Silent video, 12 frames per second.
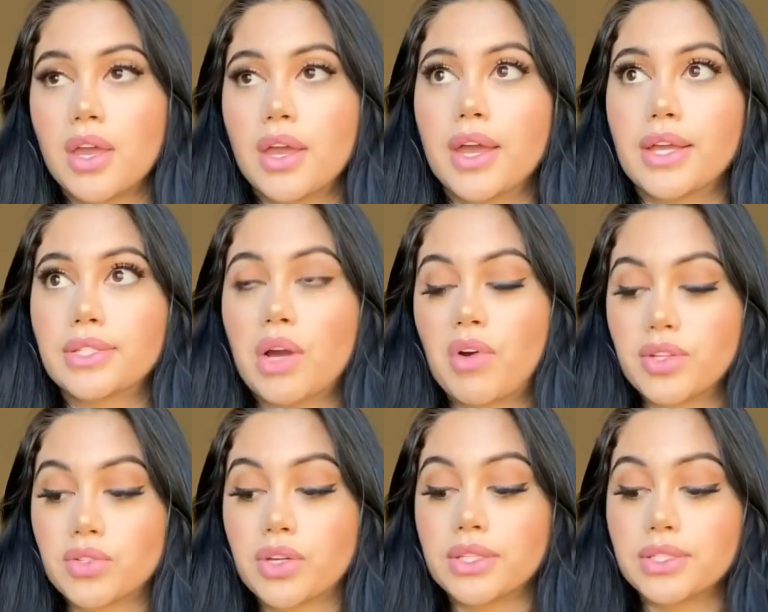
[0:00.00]
And I want to
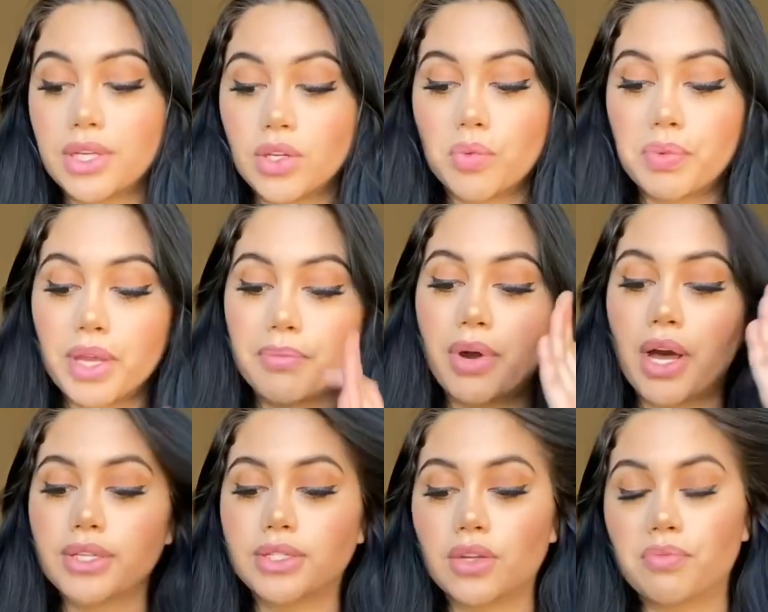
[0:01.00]
continue being
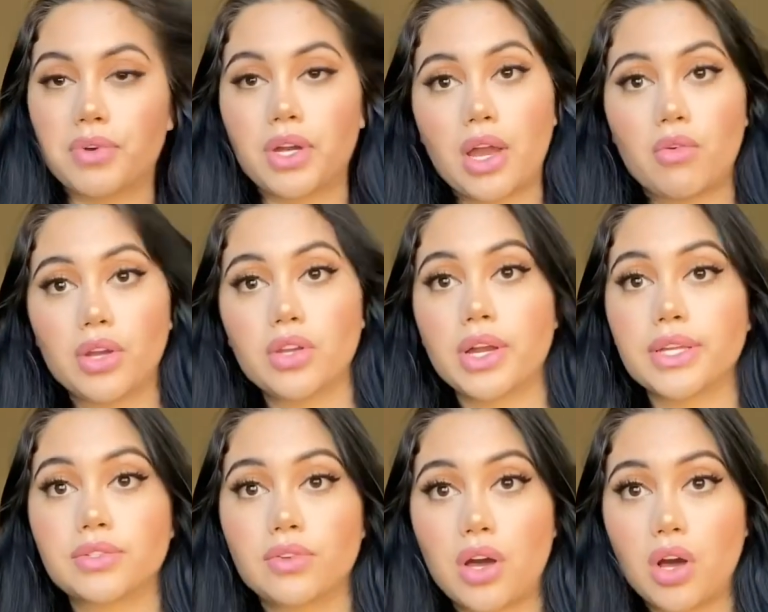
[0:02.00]
positive, but I want you guys
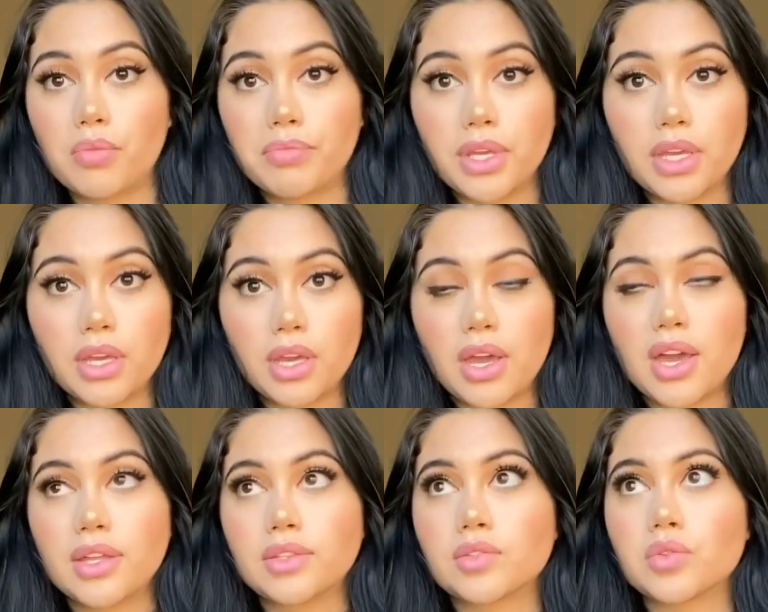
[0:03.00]
to help me
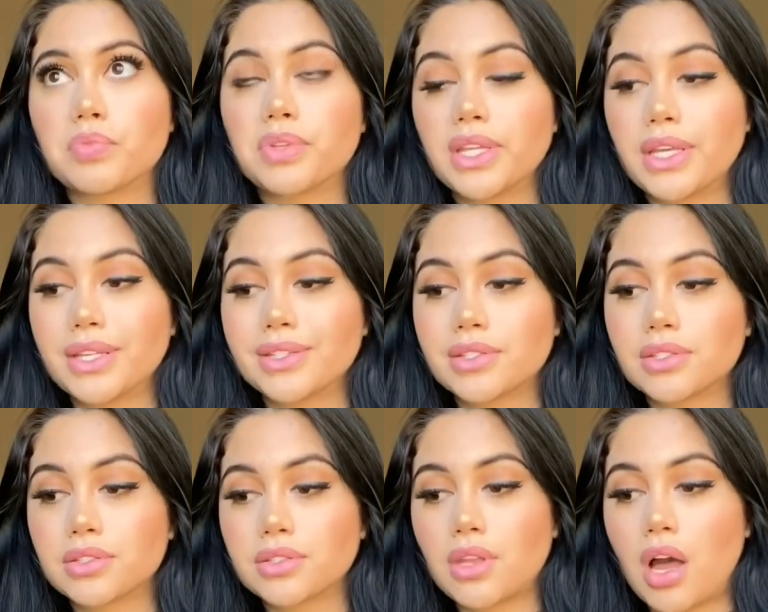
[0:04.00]
and to please
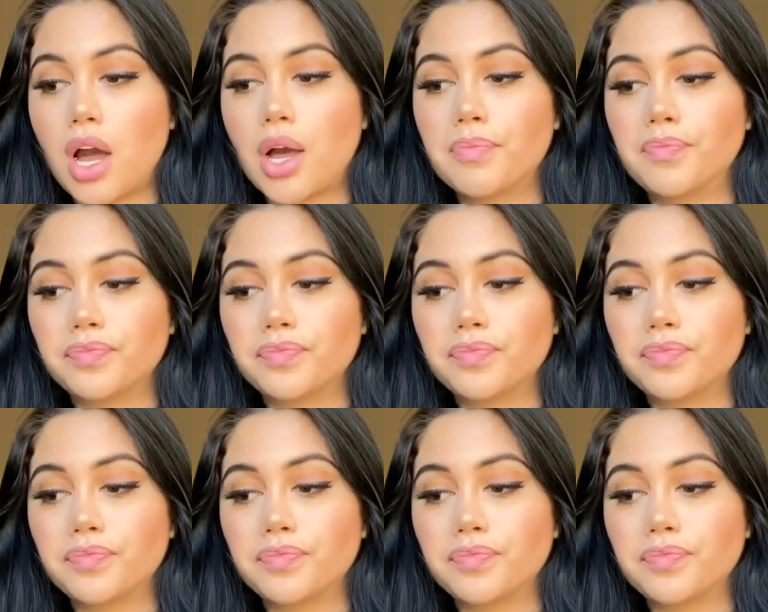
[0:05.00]
stop